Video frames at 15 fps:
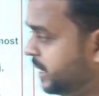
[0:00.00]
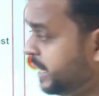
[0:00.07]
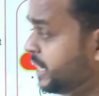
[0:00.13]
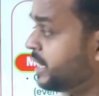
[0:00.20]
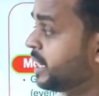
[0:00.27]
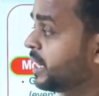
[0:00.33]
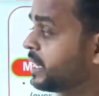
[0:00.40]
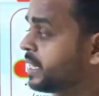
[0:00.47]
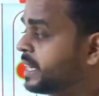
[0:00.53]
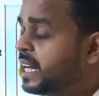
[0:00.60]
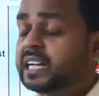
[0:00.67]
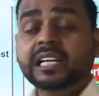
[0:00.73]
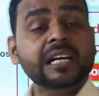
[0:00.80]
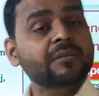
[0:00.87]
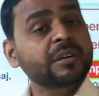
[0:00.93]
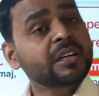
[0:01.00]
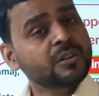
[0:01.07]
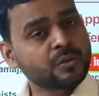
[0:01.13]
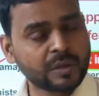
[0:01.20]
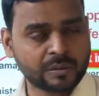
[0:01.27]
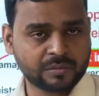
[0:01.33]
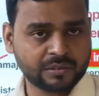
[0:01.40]
right, 10,
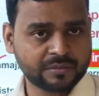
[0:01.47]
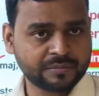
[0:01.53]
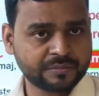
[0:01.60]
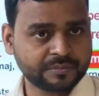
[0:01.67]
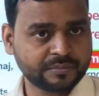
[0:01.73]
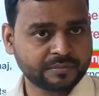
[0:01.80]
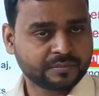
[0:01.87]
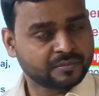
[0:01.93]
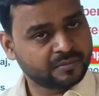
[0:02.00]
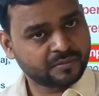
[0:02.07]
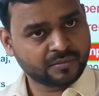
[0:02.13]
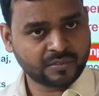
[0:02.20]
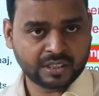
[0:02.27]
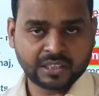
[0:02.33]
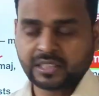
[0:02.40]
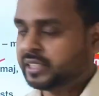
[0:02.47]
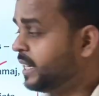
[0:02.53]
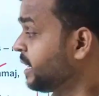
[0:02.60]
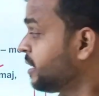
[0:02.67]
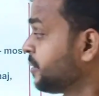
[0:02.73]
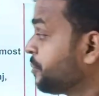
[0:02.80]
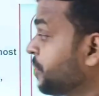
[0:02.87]
11, 12,
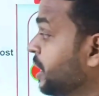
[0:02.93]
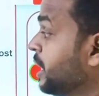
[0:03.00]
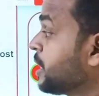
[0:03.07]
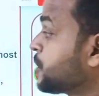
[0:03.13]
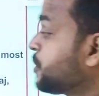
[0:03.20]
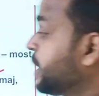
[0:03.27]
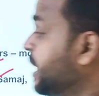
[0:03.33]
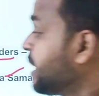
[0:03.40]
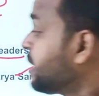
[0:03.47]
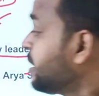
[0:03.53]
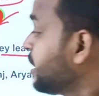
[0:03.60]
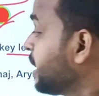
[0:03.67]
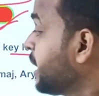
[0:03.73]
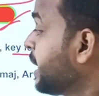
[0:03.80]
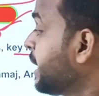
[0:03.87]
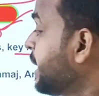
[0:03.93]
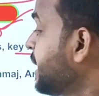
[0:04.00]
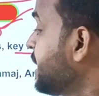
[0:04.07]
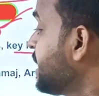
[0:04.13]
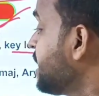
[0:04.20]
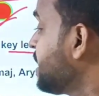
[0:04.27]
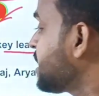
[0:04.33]
right? So here
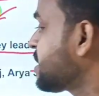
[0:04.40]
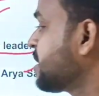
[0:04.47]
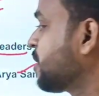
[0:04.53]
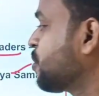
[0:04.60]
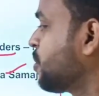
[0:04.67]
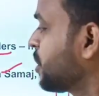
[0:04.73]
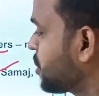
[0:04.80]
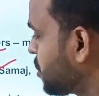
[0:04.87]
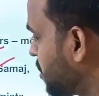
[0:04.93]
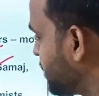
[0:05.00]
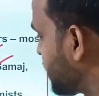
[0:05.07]
Indian National Congress,